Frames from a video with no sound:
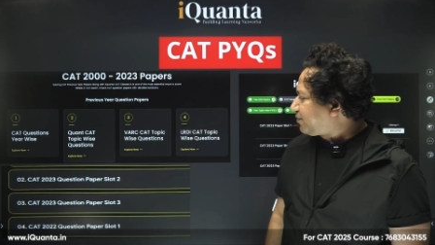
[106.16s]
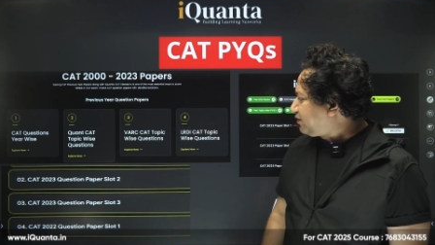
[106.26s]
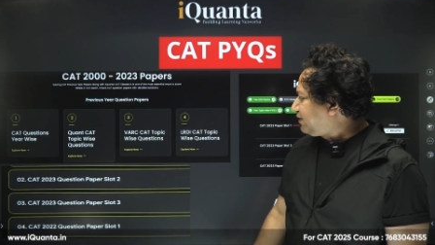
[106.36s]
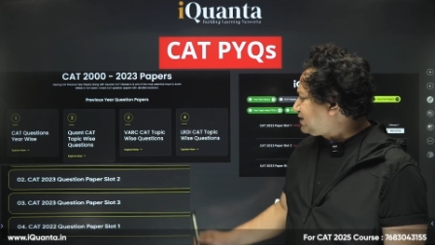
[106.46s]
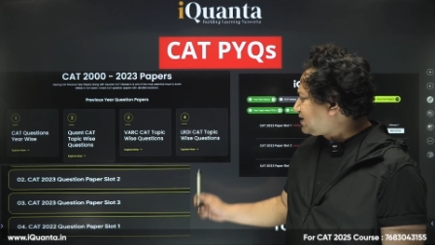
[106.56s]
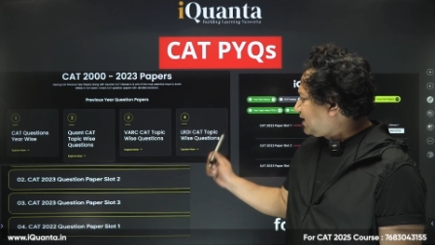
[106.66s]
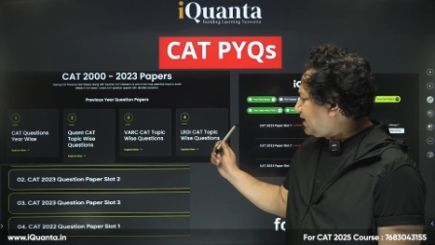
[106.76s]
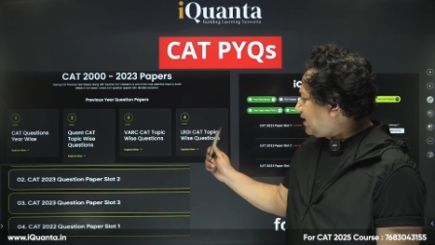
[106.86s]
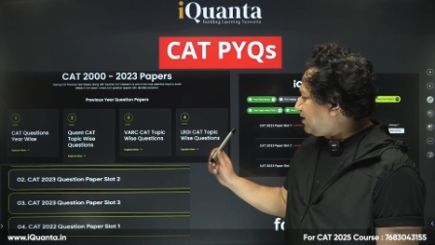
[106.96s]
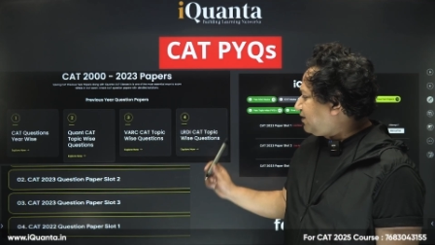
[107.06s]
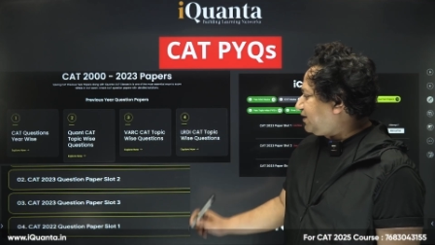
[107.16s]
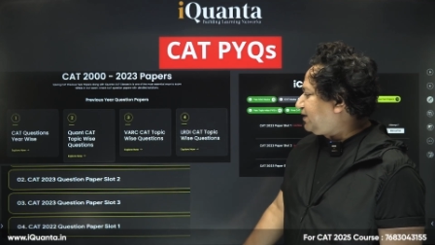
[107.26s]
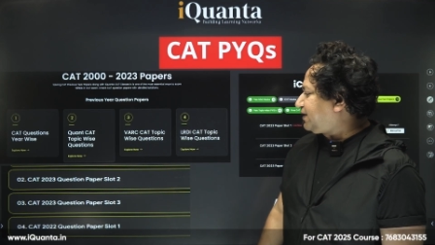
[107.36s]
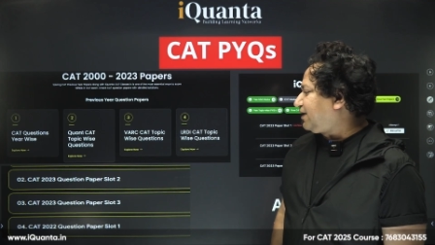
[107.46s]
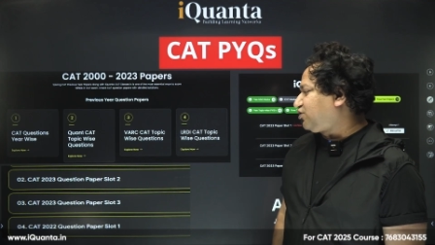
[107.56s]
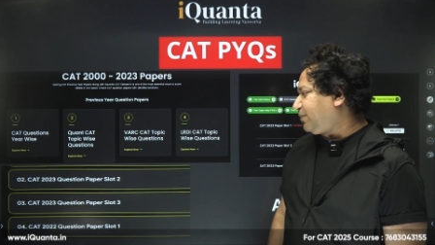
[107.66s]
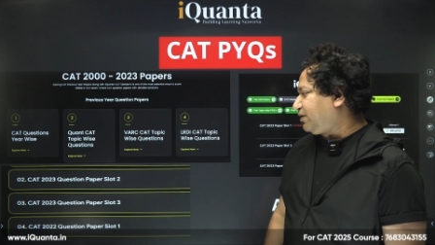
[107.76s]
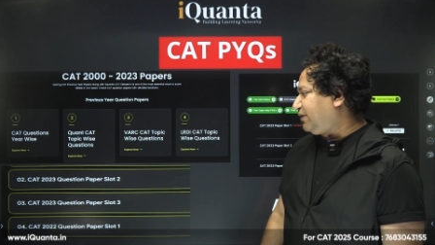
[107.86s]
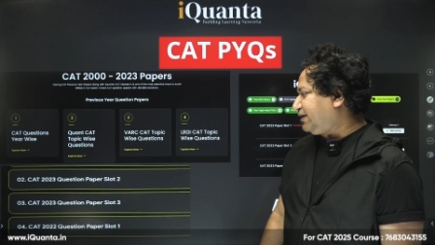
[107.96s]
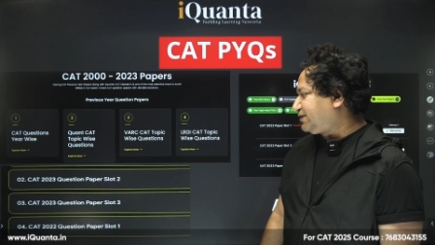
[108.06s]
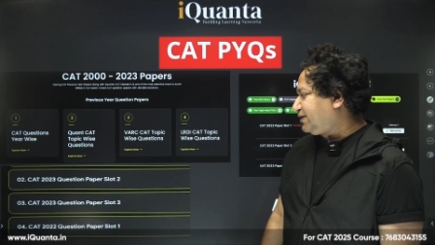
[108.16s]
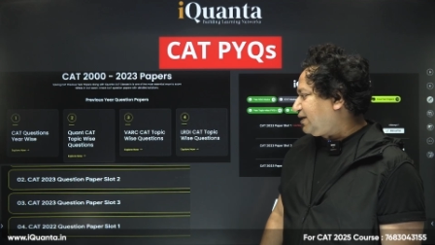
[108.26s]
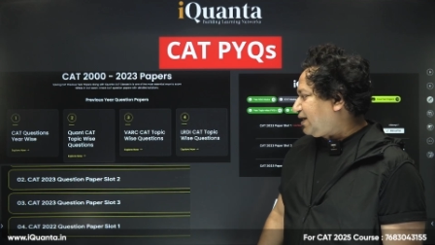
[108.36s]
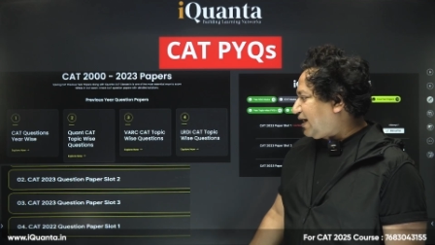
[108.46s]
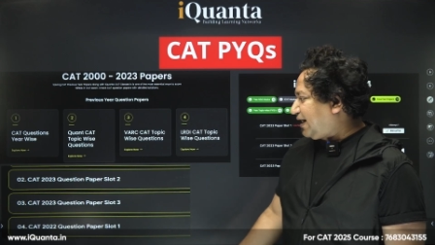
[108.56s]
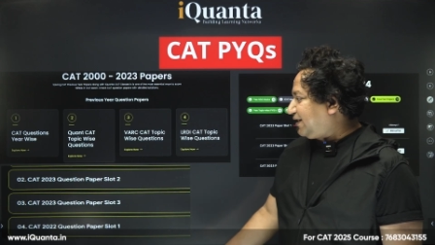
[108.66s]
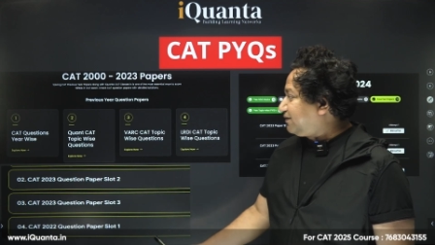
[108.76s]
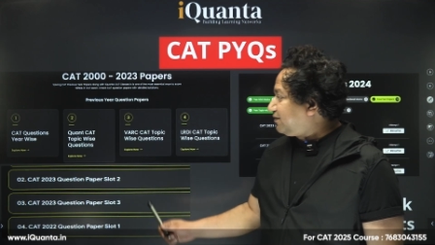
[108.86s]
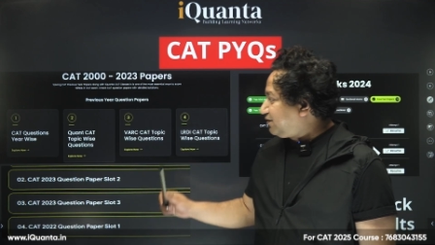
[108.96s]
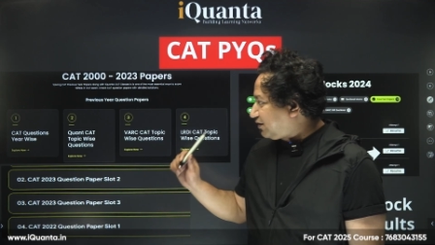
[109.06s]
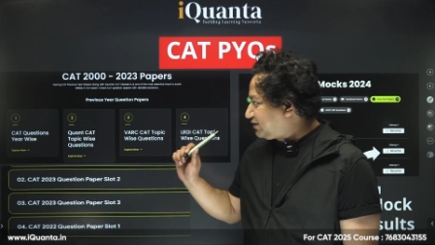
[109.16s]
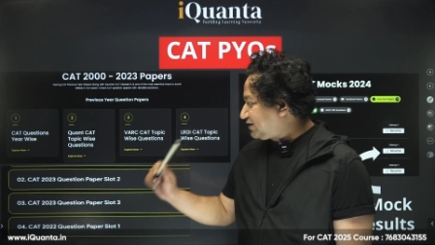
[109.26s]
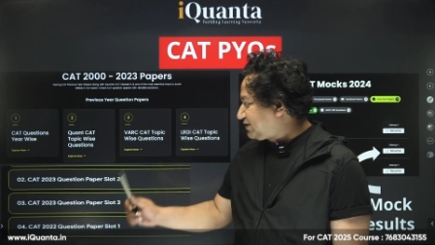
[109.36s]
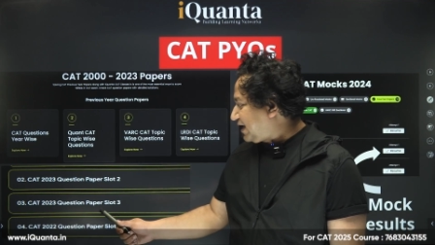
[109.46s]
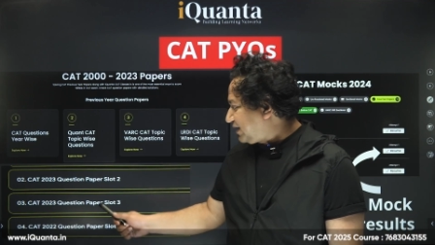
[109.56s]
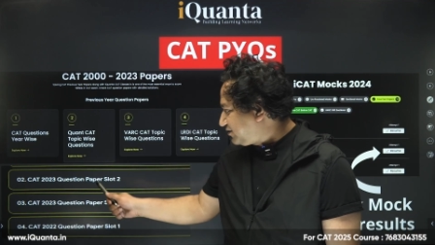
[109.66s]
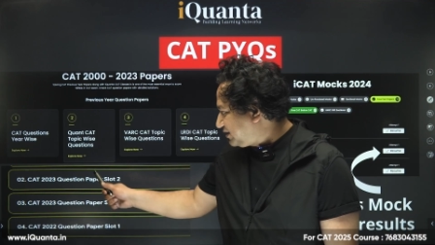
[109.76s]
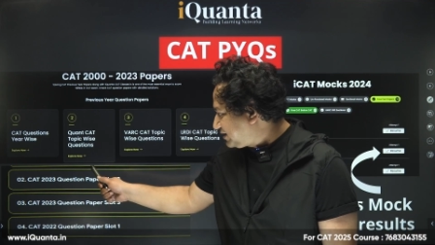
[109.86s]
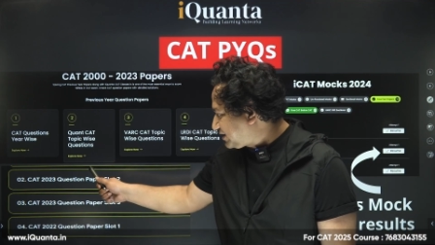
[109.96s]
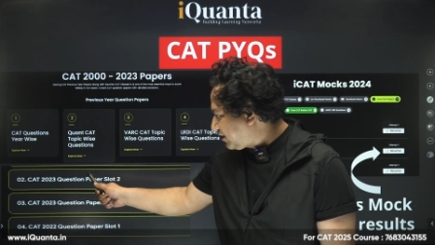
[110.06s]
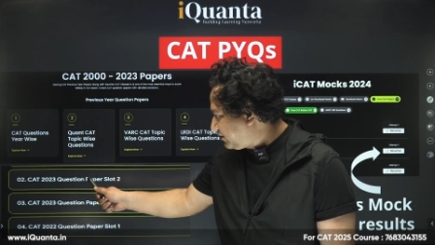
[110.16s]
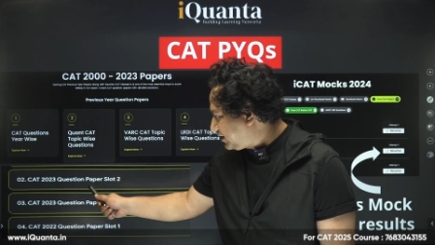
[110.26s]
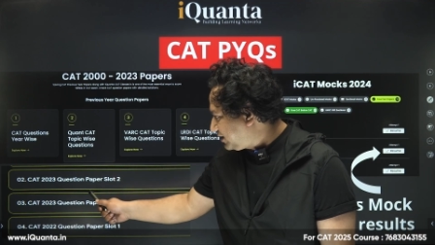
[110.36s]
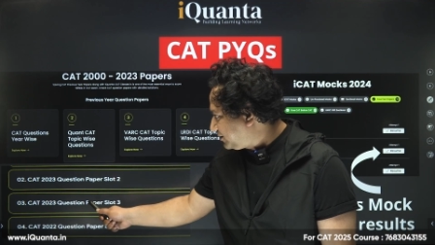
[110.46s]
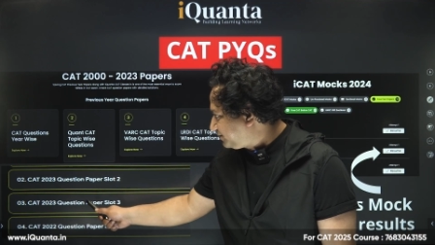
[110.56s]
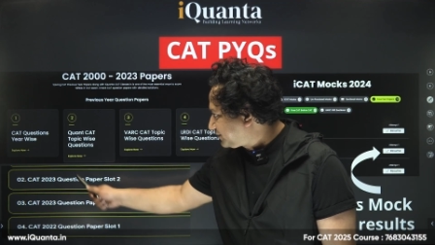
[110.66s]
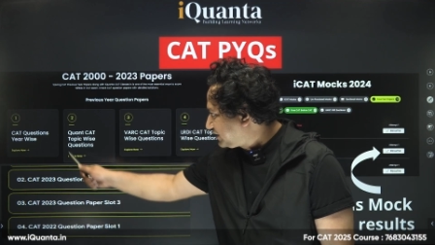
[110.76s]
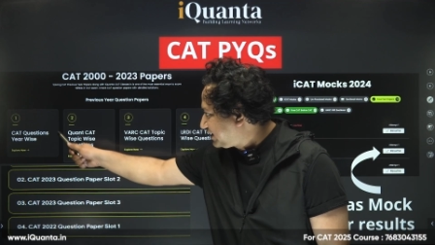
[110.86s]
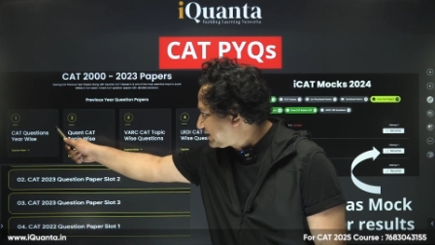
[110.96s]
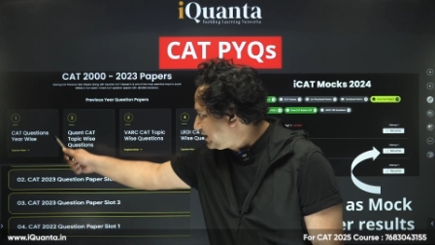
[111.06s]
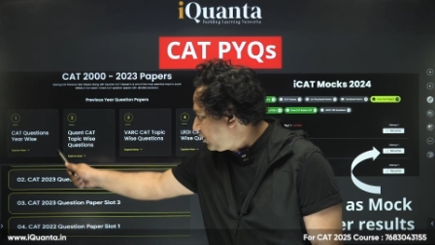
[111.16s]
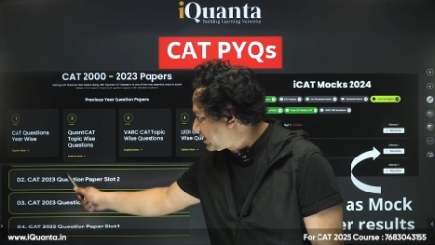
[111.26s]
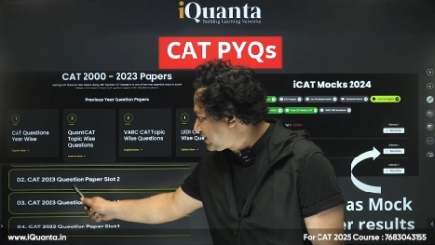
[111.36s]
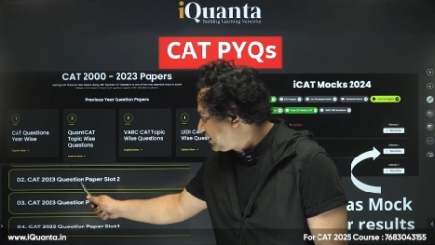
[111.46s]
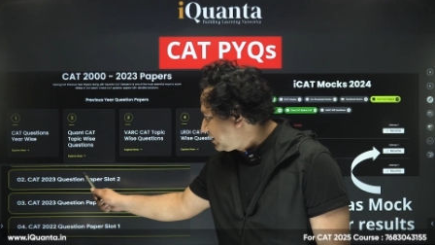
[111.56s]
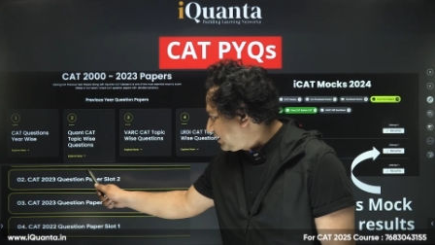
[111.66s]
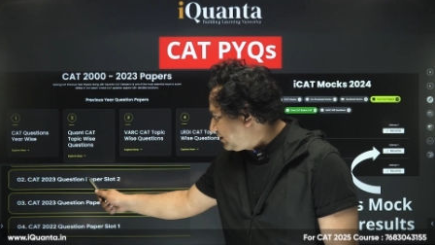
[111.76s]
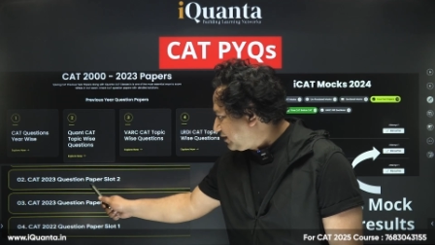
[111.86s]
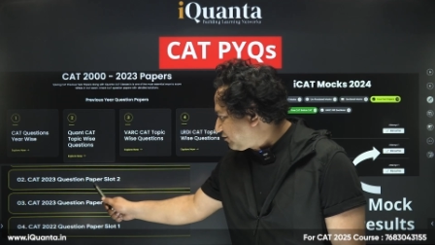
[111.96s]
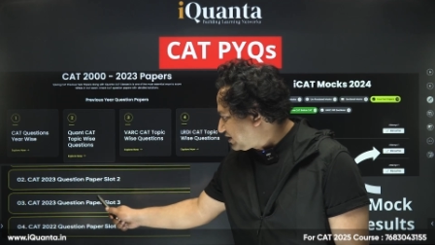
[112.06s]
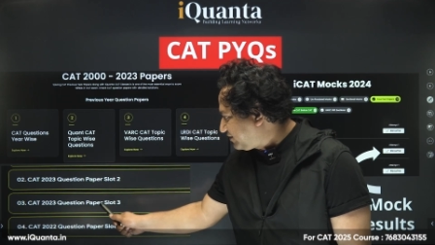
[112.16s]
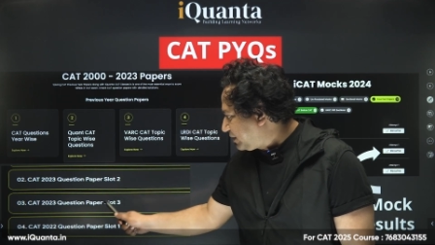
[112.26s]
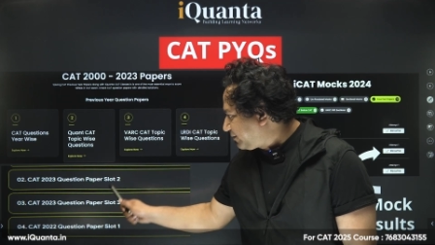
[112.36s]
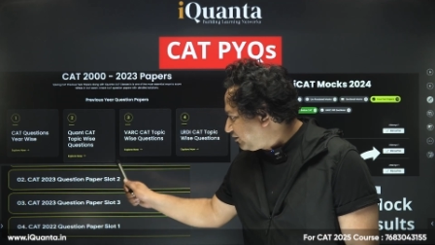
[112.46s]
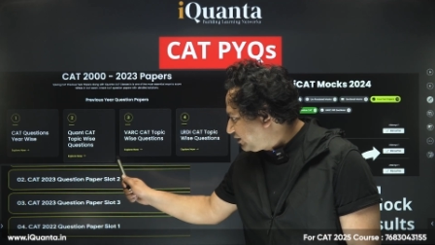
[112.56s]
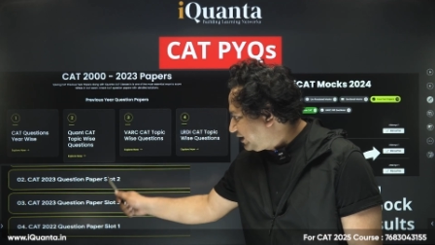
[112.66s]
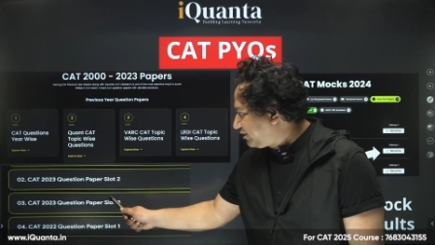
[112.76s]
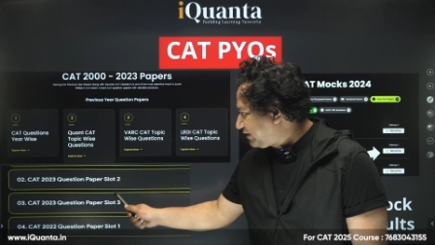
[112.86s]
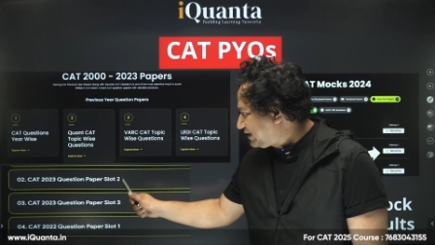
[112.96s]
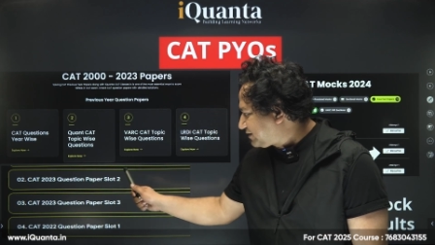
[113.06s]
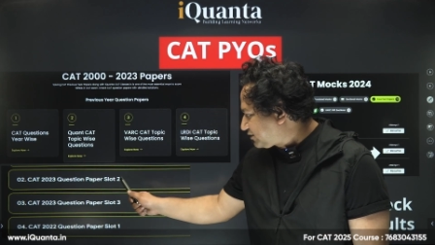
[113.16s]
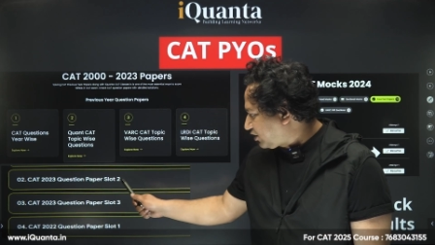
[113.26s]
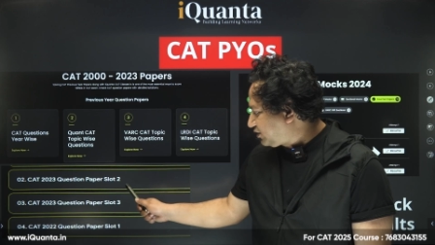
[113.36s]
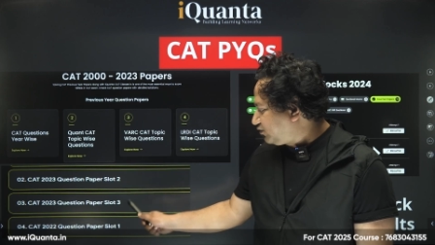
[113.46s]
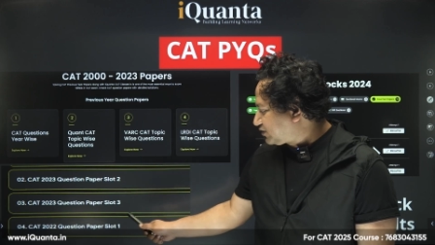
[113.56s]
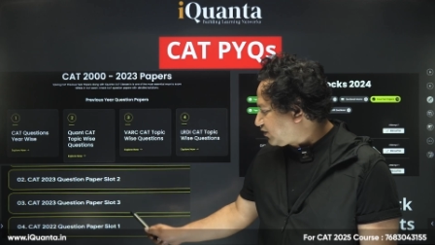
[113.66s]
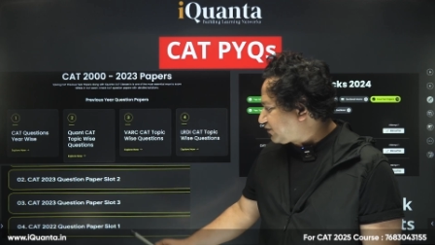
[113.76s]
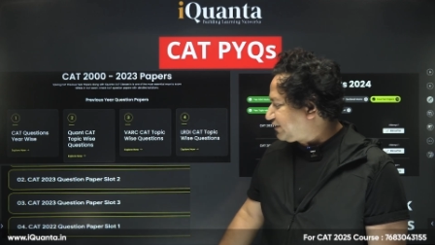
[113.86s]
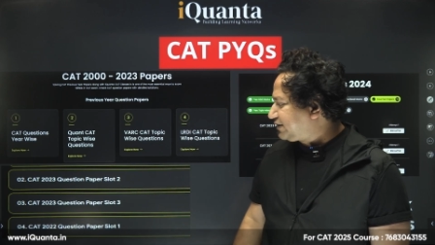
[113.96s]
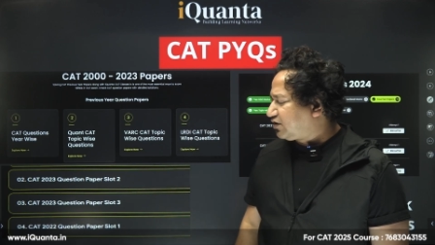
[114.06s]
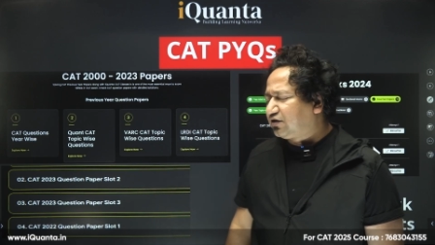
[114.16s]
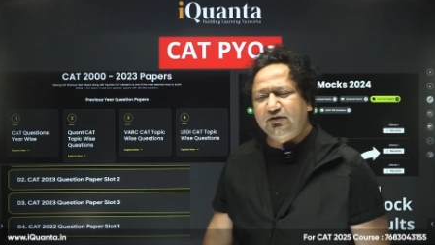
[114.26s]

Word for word: wise, LRDI CAT topic wise. And not just that, this is how the this looks. The question paper year wise, slot 2, slot 3, slot 1 and